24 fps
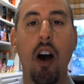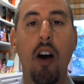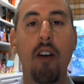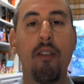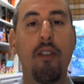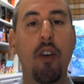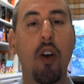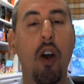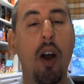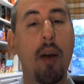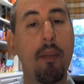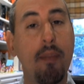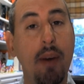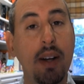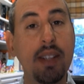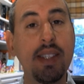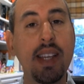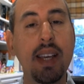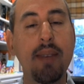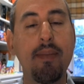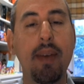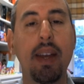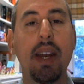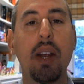for our
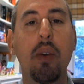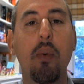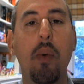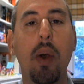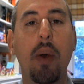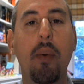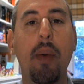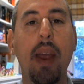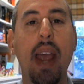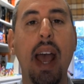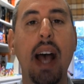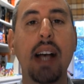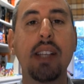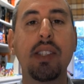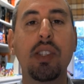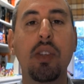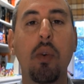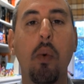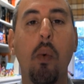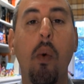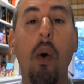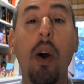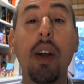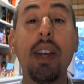Monday Minute, where we
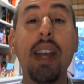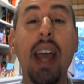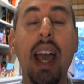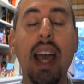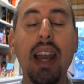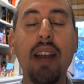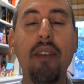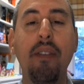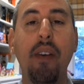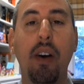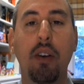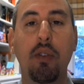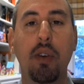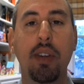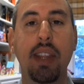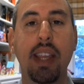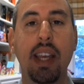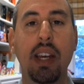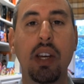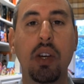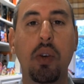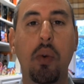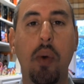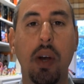ask one
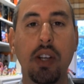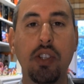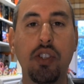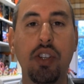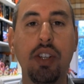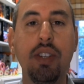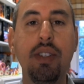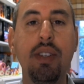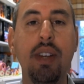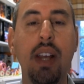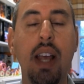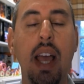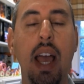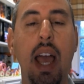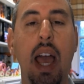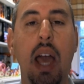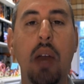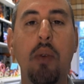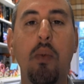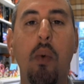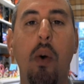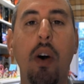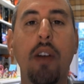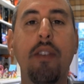NFL-related question
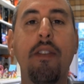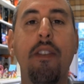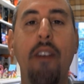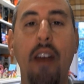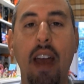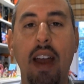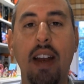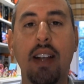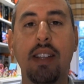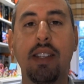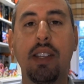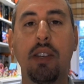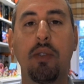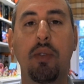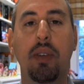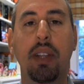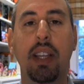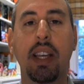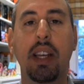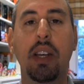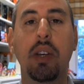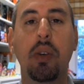and one fantasy-related